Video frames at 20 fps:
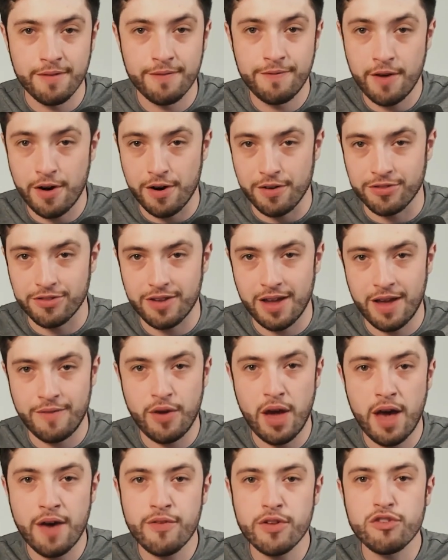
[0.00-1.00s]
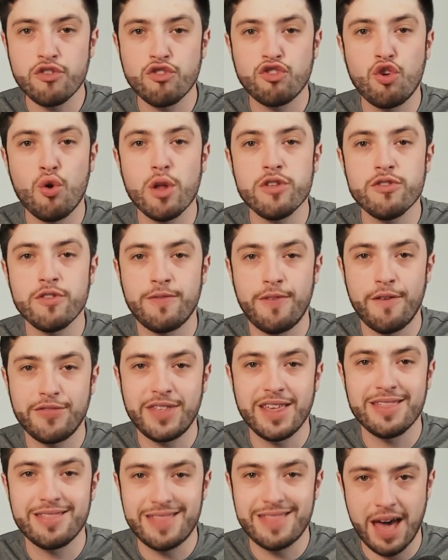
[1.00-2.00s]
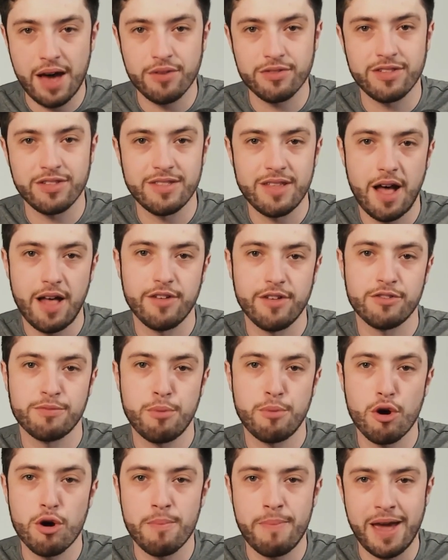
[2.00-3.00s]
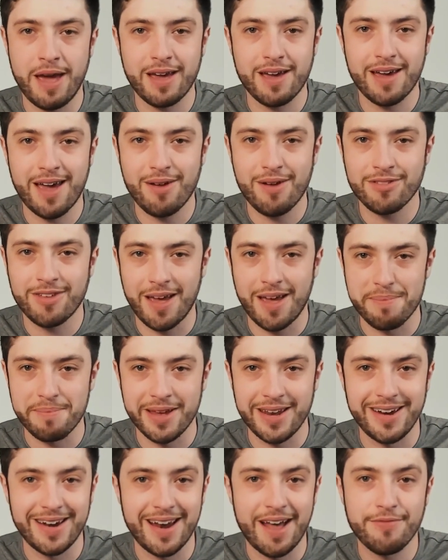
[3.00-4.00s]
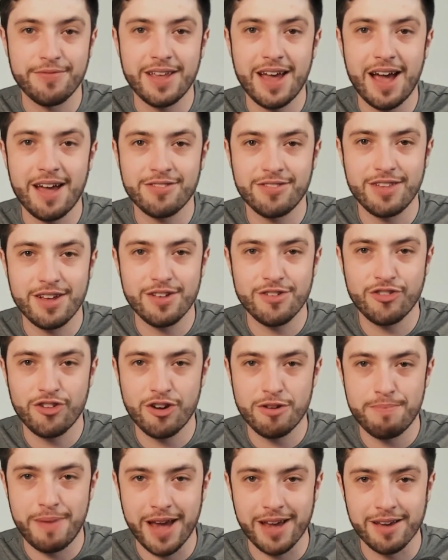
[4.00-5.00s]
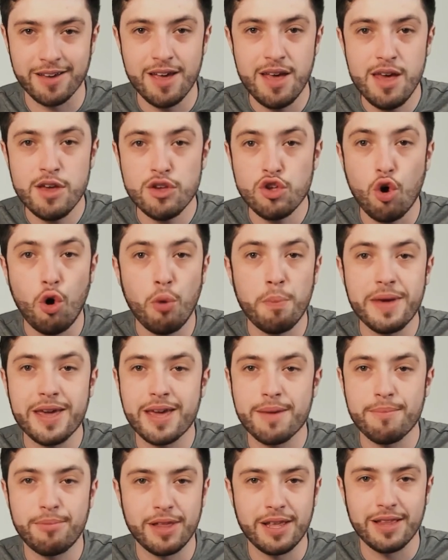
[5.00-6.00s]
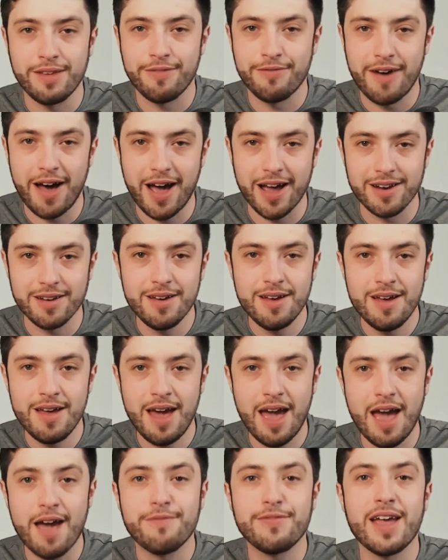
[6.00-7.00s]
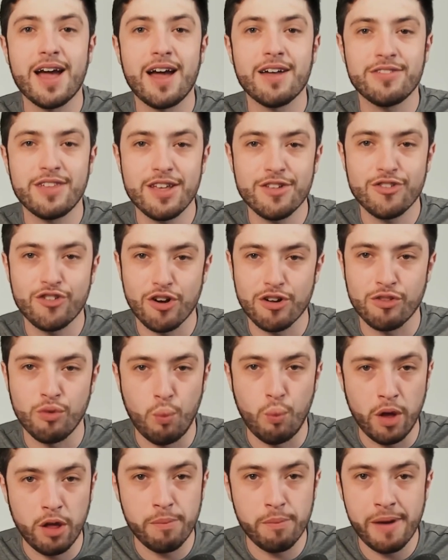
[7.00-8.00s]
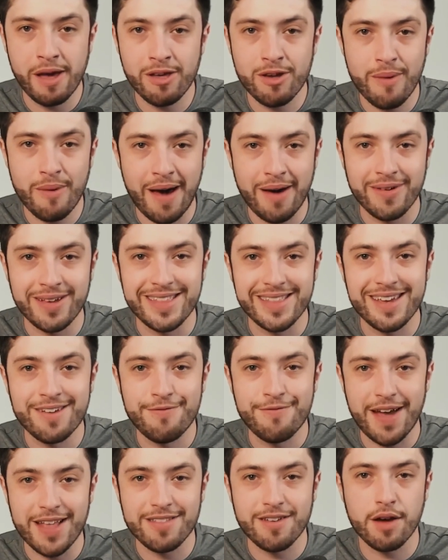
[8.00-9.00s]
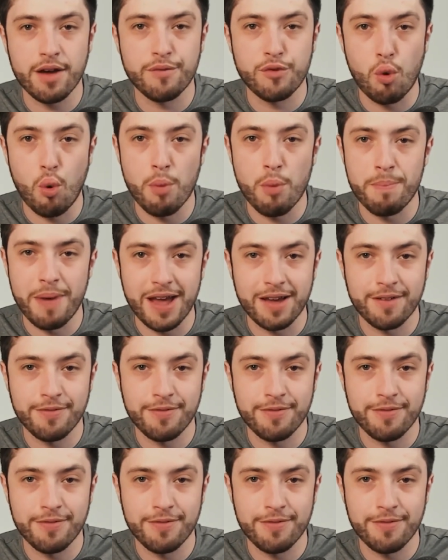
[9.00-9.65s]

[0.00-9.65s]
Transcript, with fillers: First, if you have under $250,000 per bank account type in an FDIC insured bank, you'll be completely fine. FDIC insurance will bail you out in the event of your bank